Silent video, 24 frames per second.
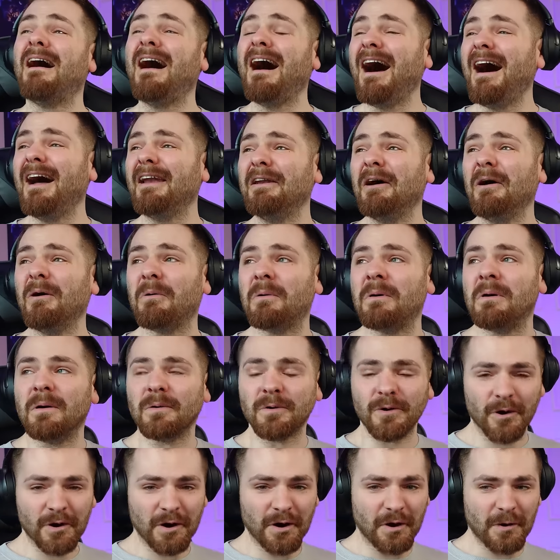Oh,
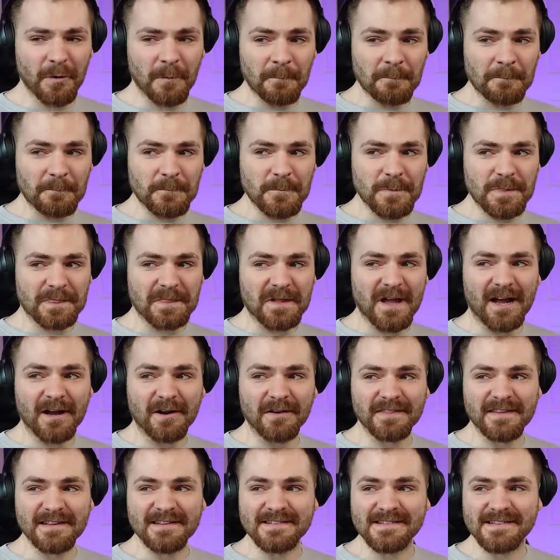no. I
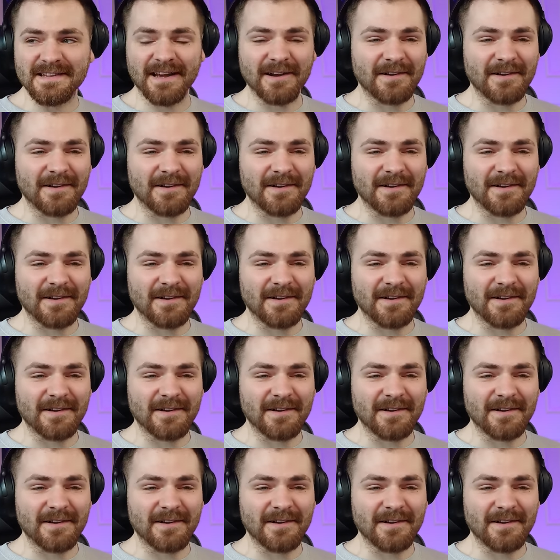got this.